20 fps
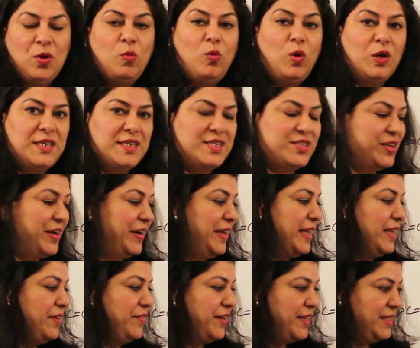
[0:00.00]
What is steric
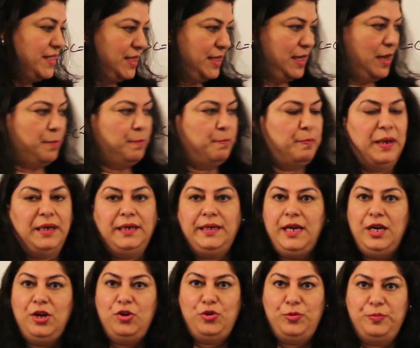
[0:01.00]
hindrance? They are
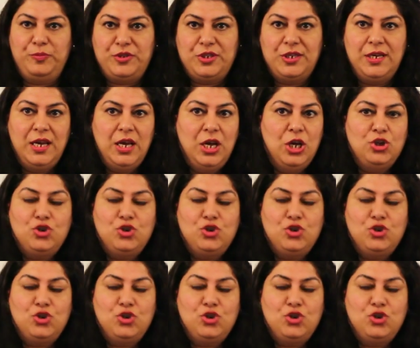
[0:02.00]
bulky groups.